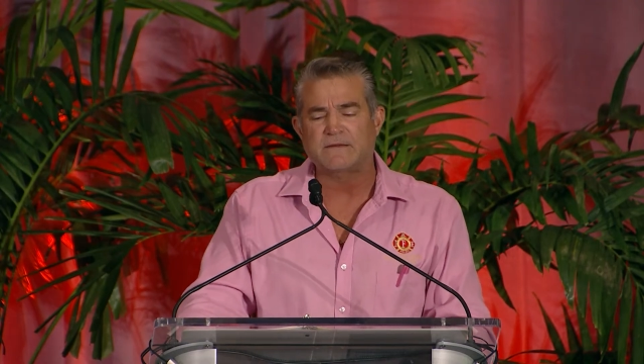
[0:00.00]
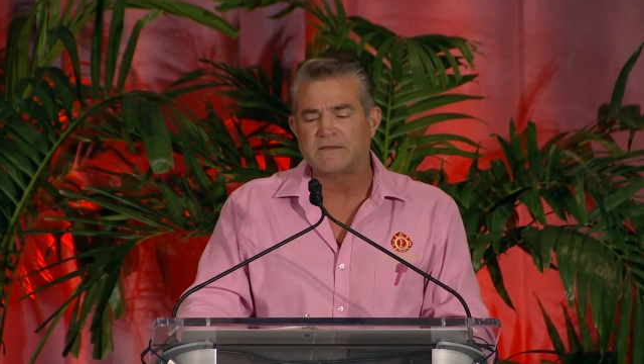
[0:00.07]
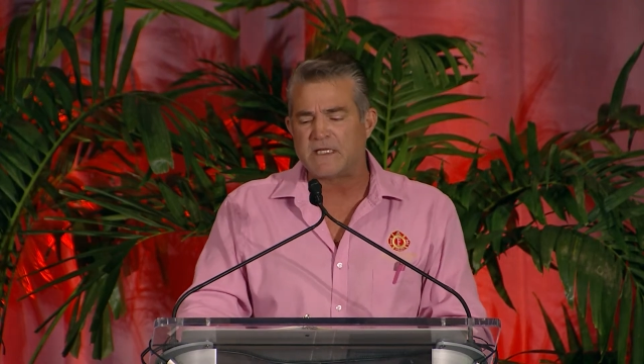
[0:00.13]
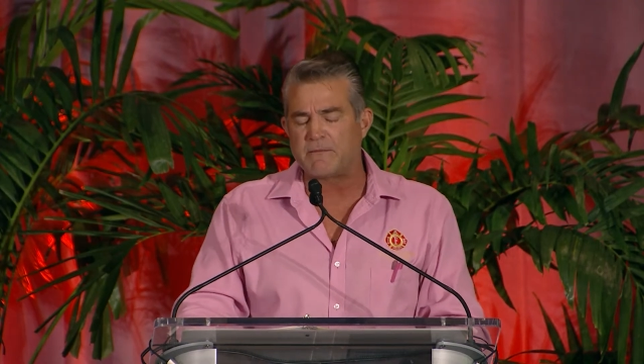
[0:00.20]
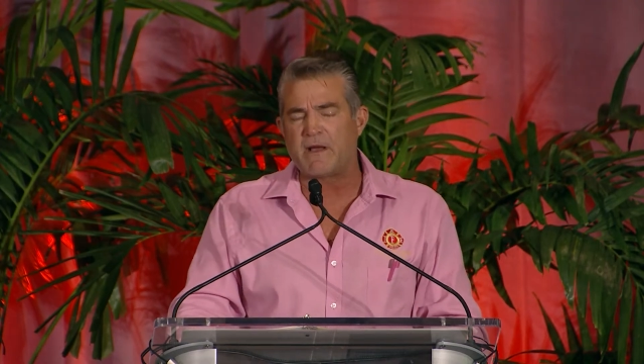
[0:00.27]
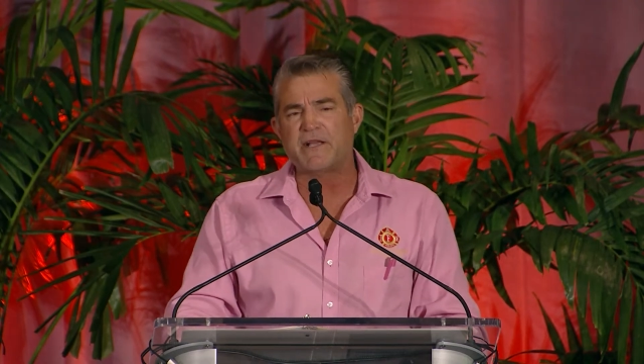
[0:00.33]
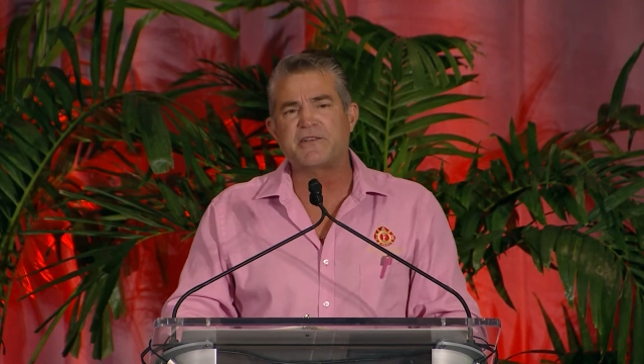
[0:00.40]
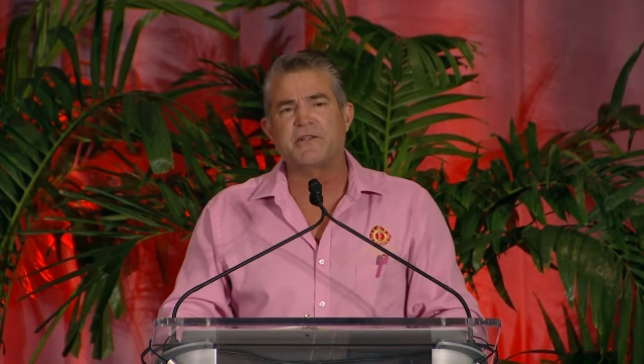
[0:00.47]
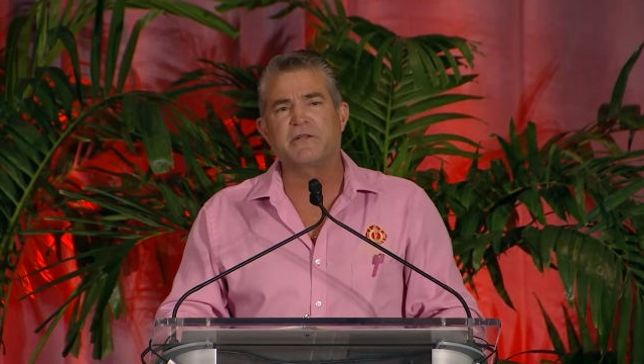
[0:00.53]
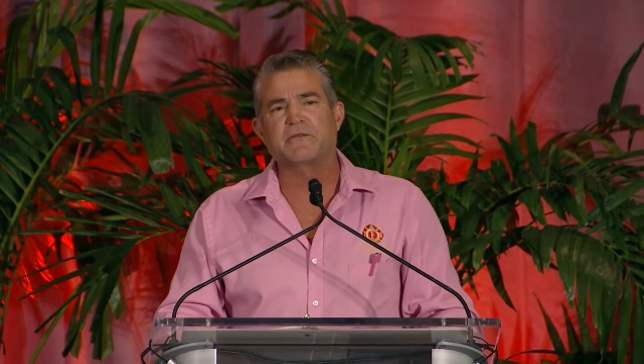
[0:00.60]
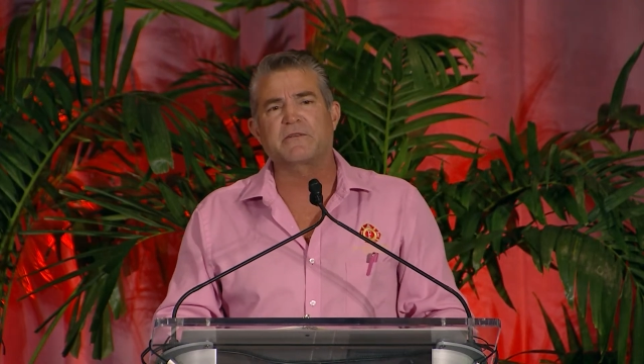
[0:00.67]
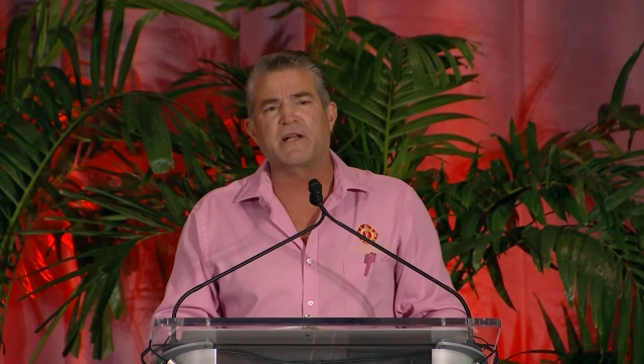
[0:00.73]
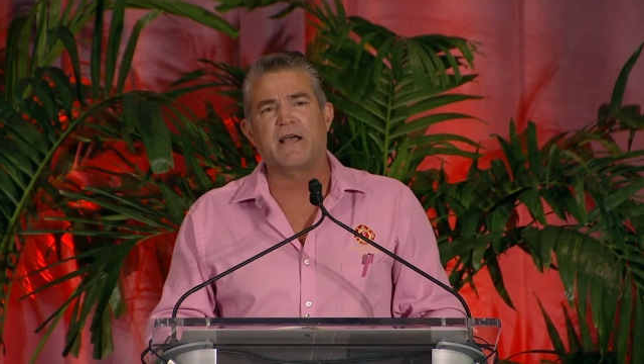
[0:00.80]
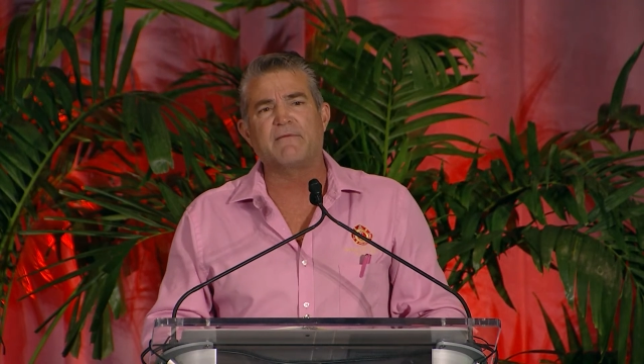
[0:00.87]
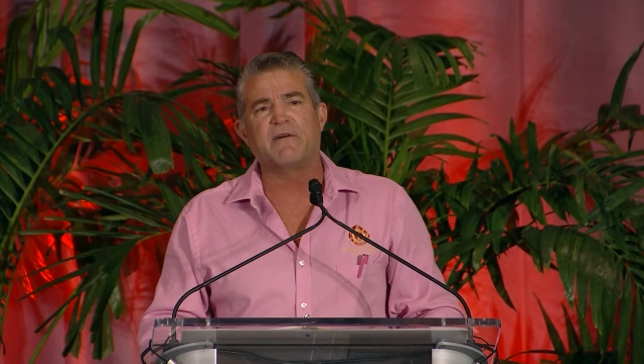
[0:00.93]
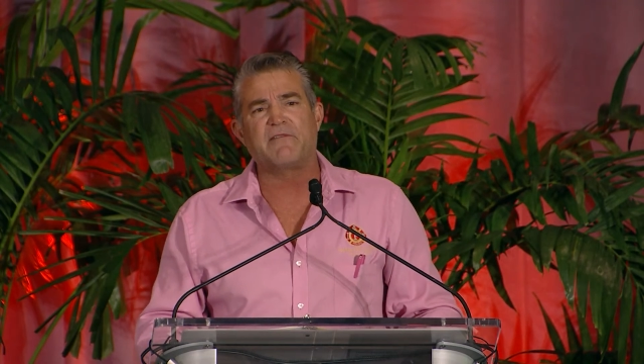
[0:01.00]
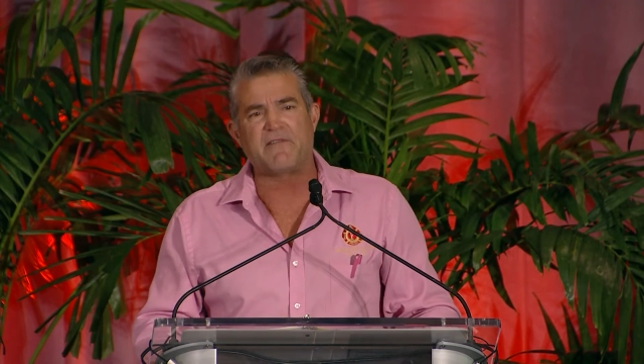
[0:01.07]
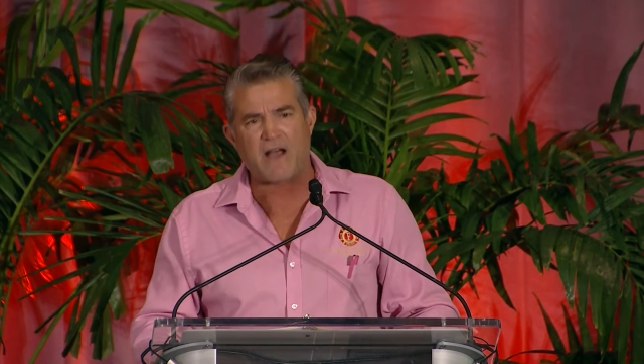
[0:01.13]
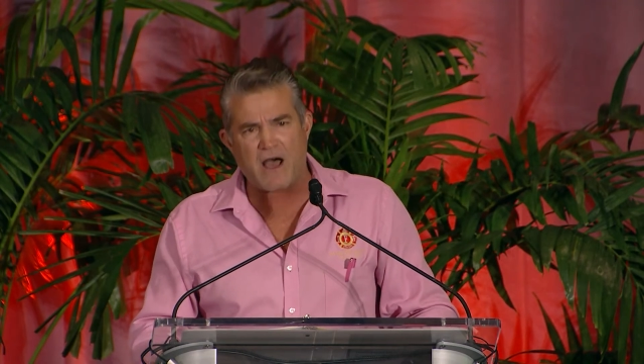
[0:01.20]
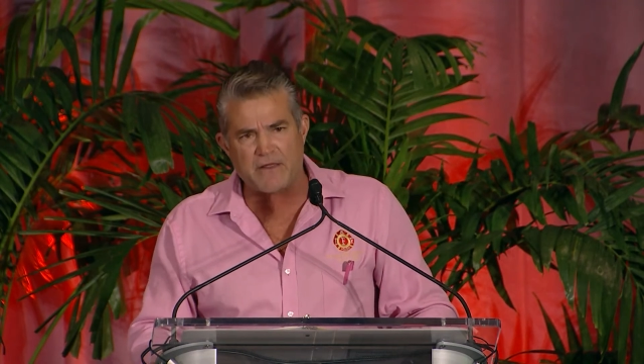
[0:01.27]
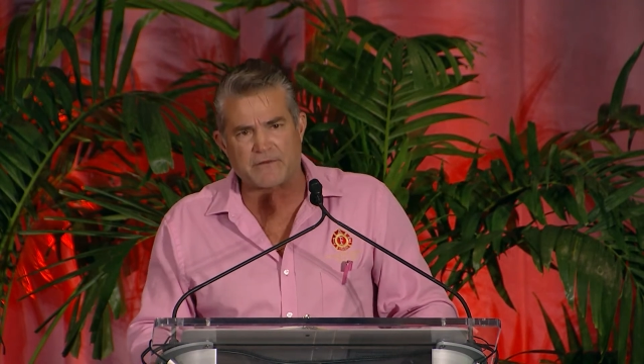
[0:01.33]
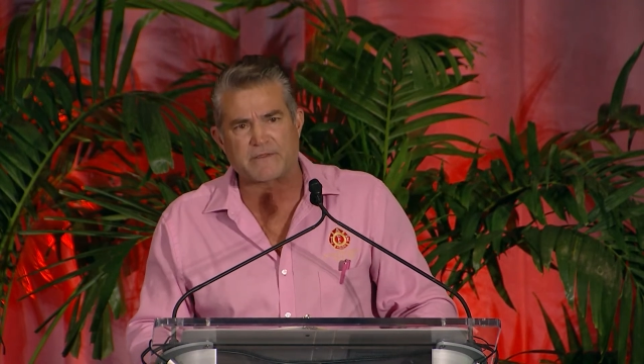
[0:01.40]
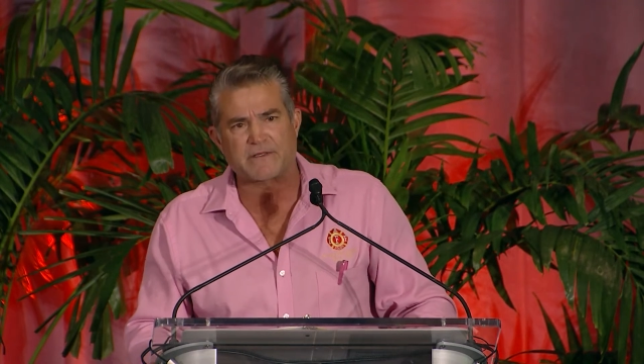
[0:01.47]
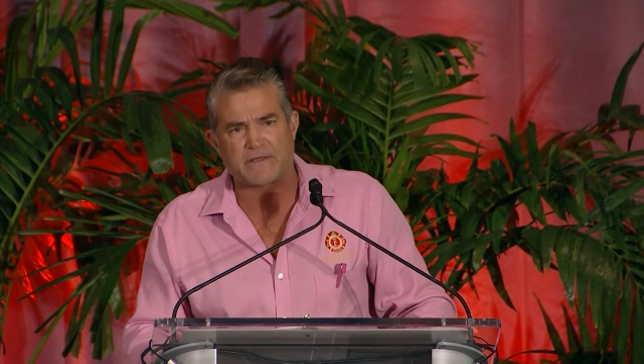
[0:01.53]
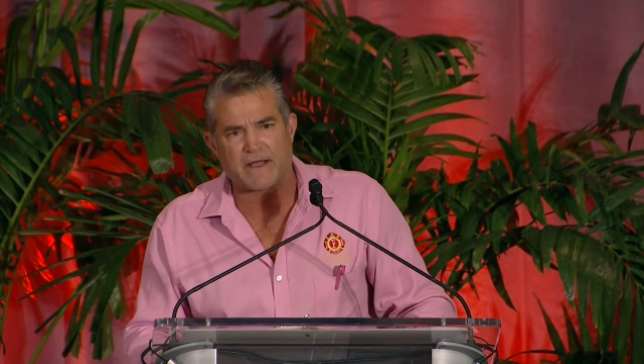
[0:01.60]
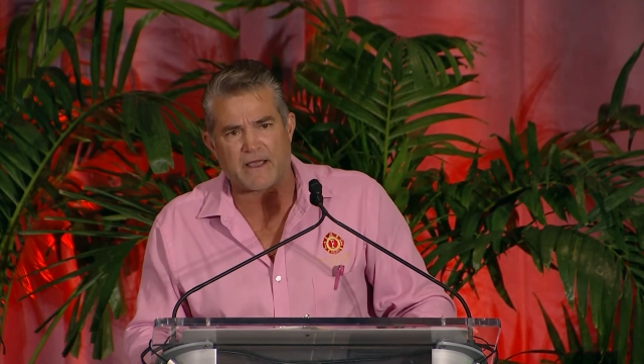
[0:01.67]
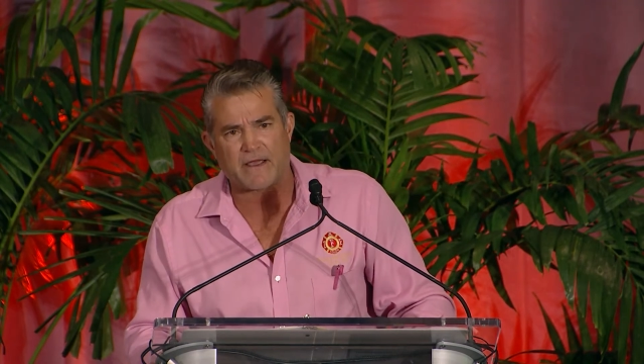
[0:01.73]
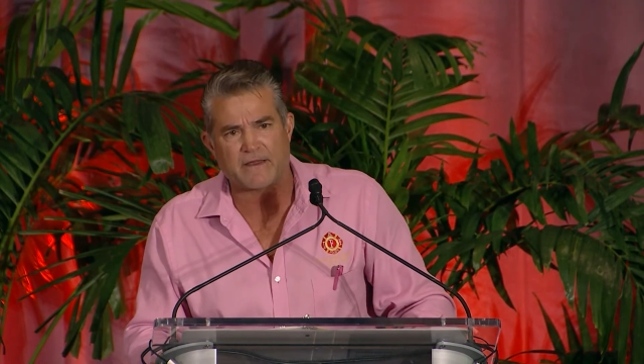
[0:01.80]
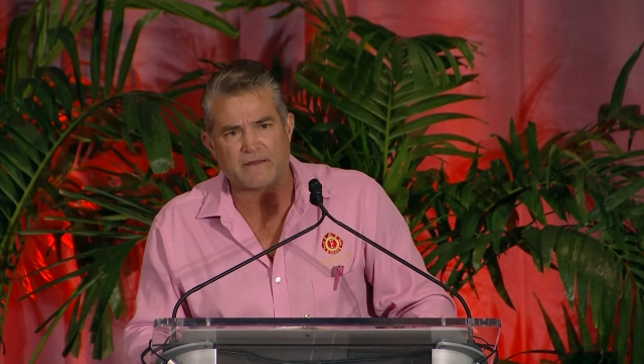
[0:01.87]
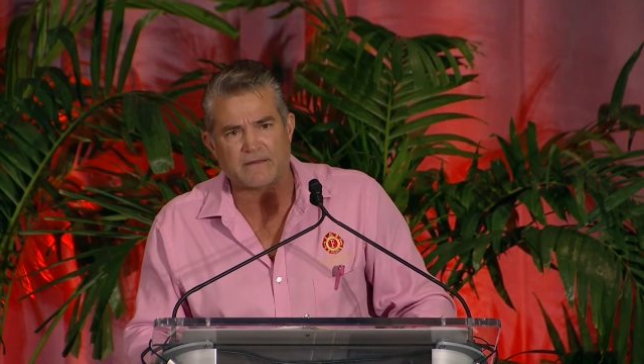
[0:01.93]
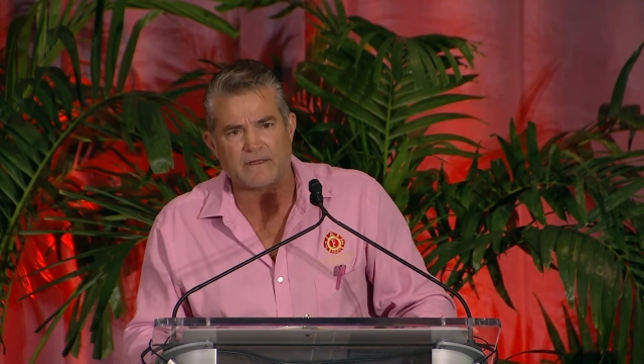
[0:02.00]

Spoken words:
and my children have a father today,